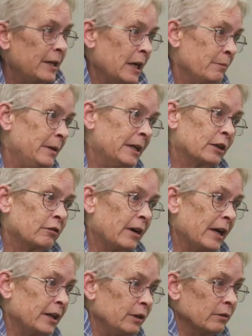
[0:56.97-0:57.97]
Tammy and
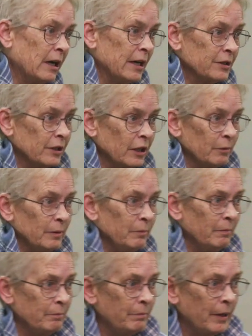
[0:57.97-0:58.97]
Craig, you guys are going to
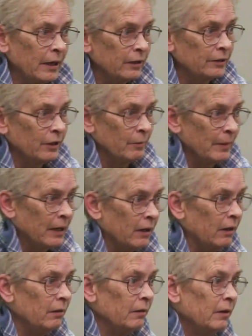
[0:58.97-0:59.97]
be pedal to the
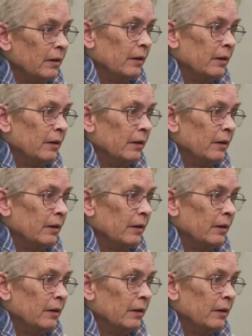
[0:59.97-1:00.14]
metal